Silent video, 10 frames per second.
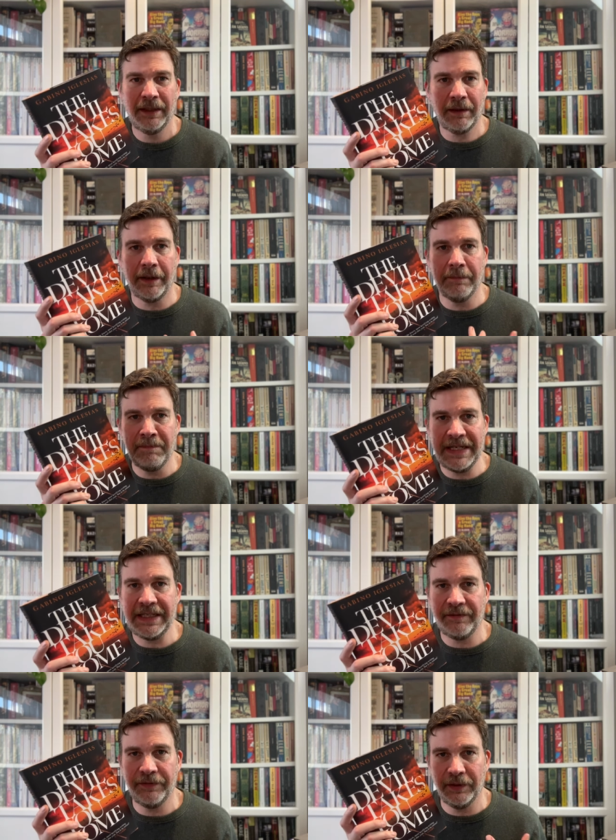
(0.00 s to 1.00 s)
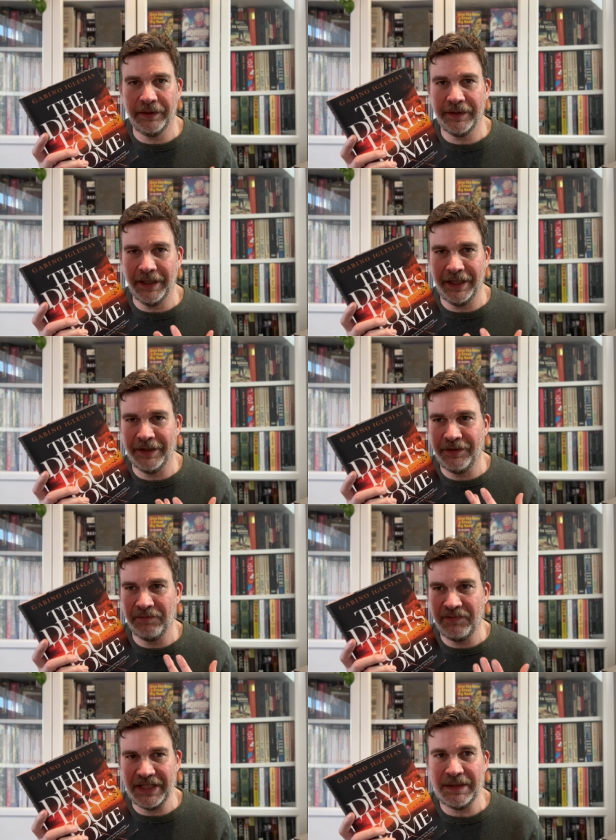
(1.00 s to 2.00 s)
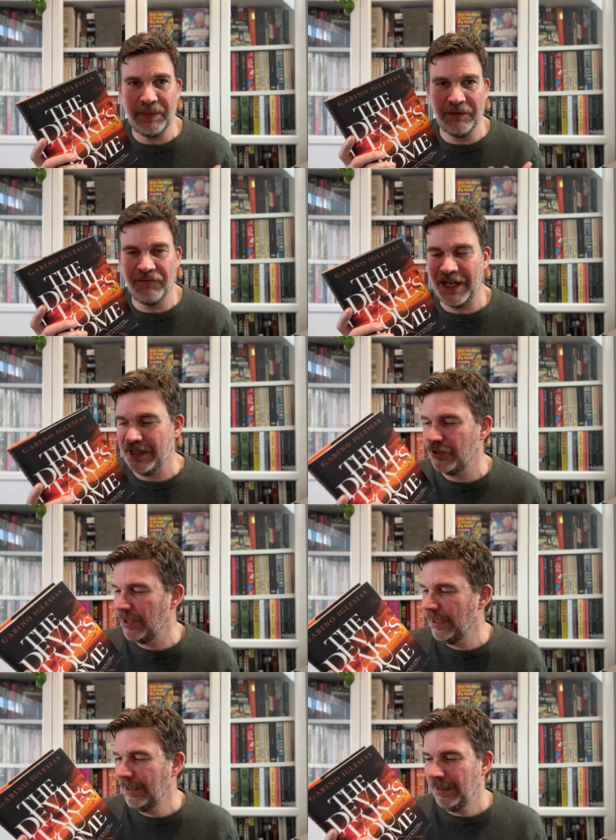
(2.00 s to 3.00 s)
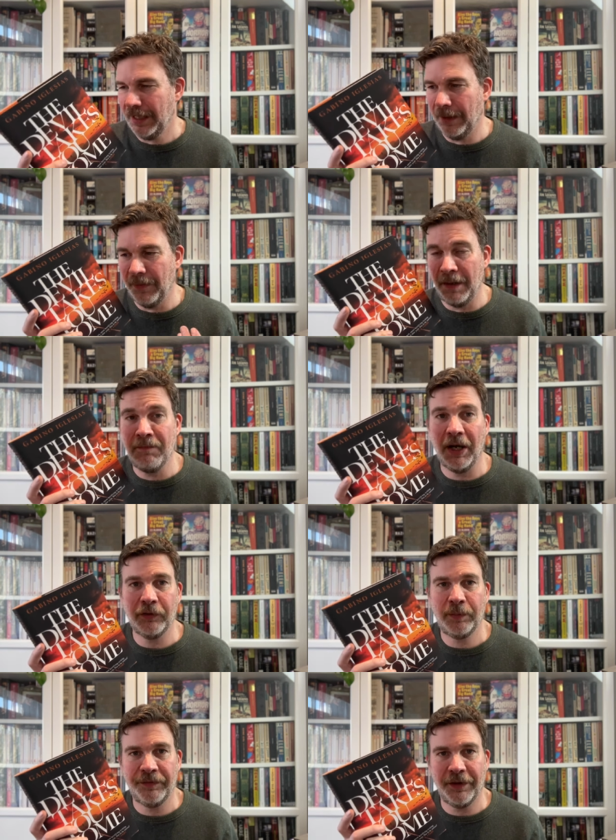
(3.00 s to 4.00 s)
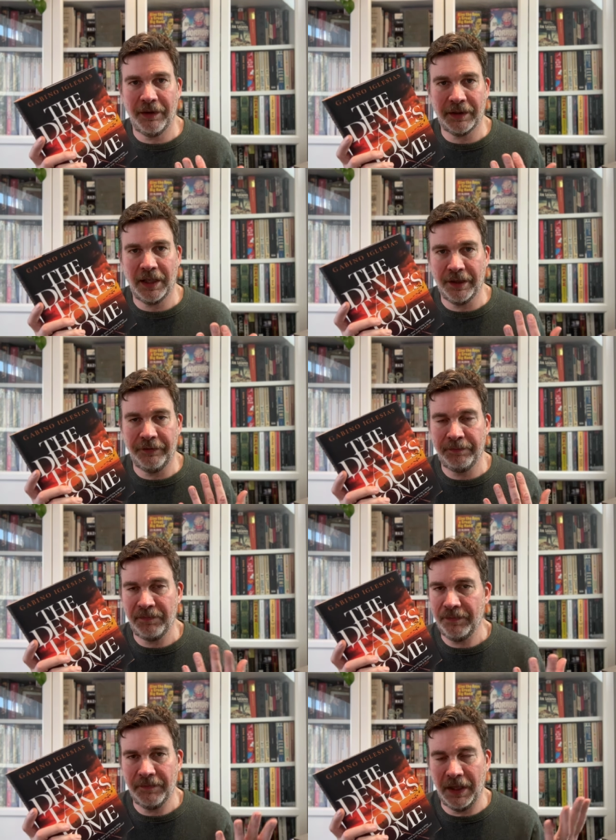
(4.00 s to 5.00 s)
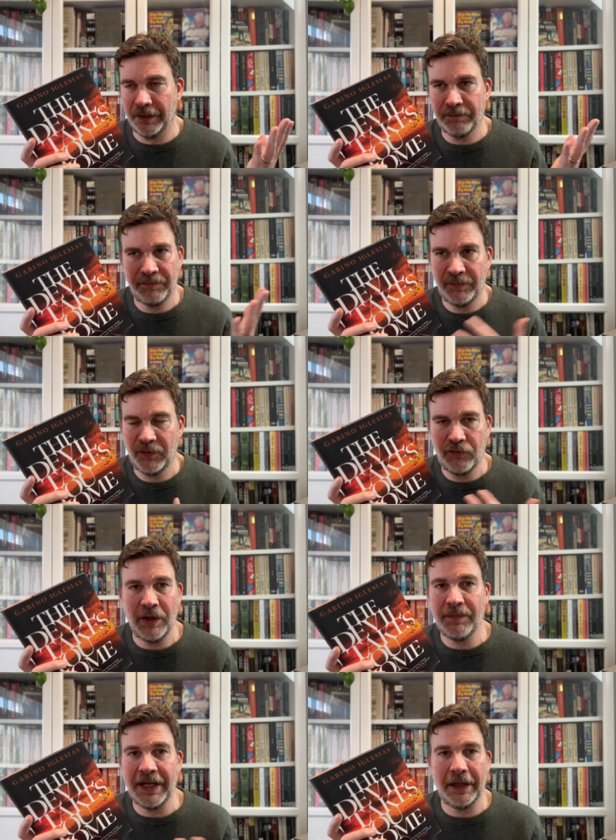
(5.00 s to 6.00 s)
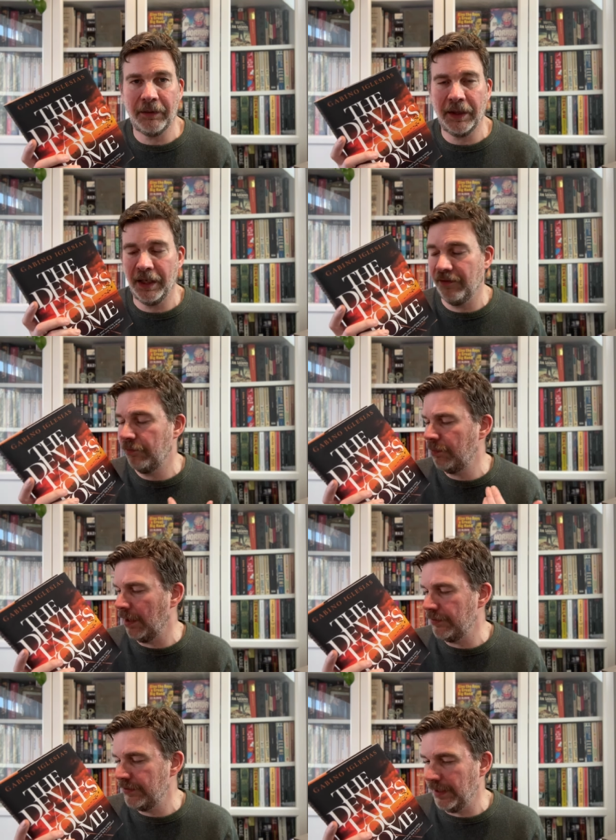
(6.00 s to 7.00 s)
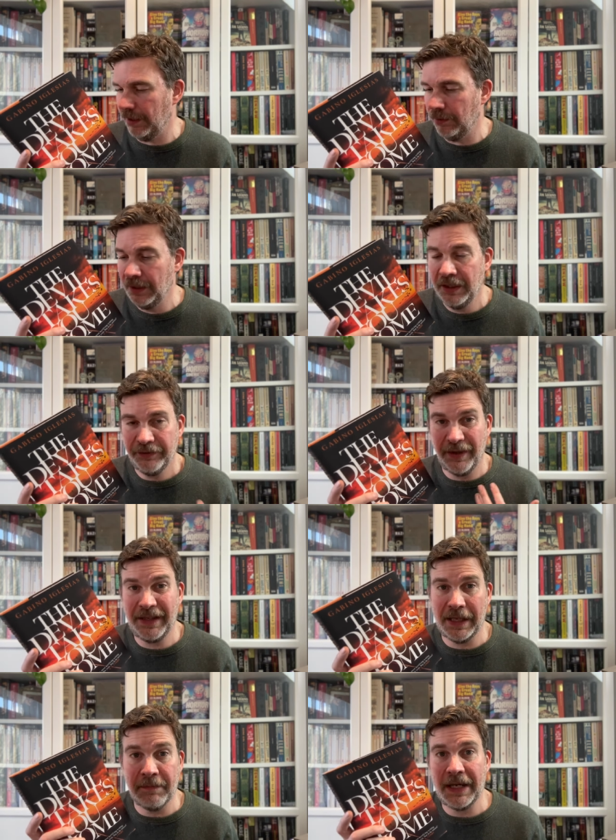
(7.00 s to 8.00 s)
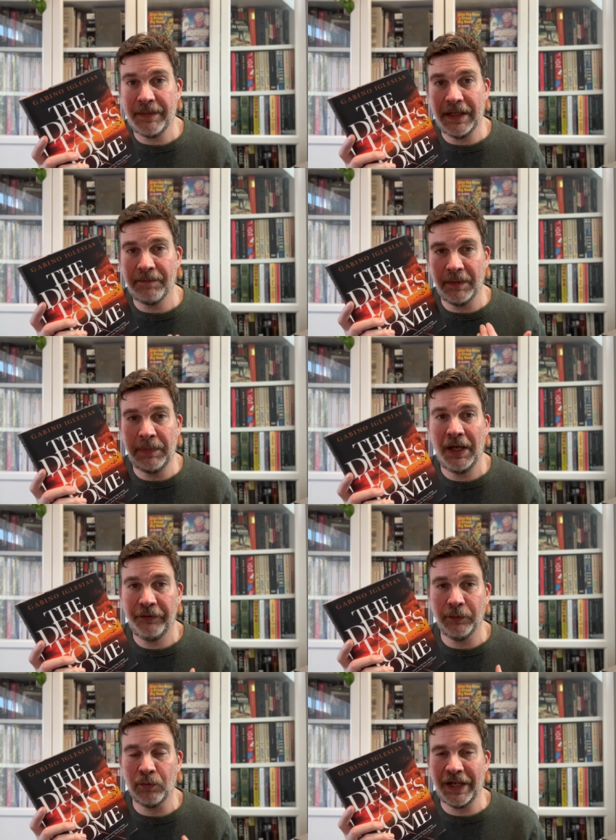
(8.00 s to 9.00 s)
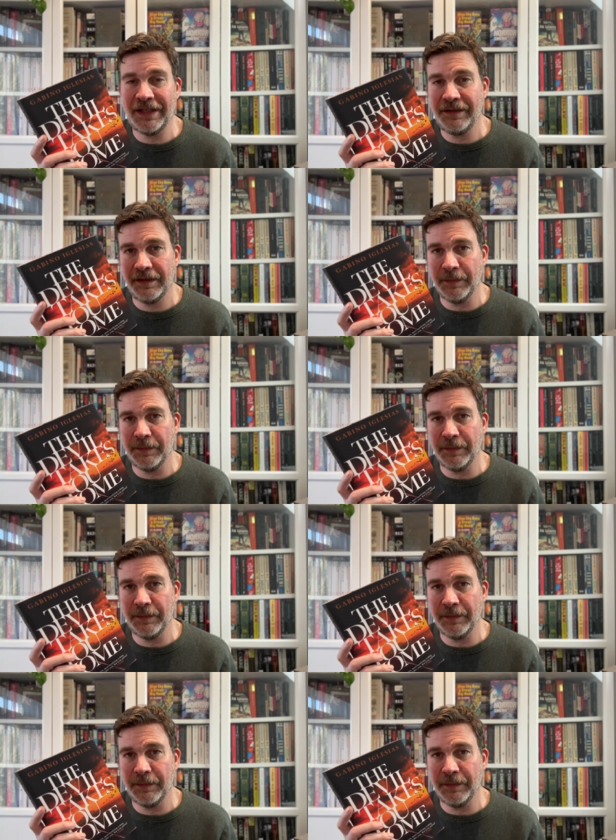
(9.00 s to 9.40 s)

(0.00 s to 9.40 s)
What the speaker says: kind of meaningful and deep and rich. I much prefer a kind of like stripped down kind of prose style. So I think that may be a personal taste as